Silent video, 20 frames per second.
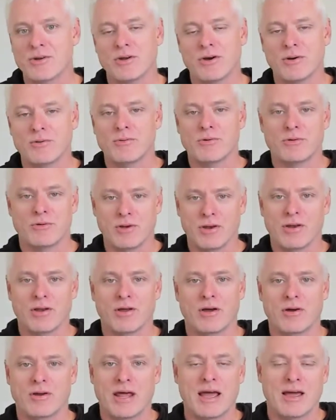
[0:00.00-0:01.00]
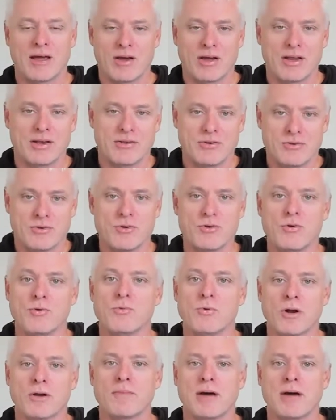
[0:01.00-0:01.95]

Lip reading: I do want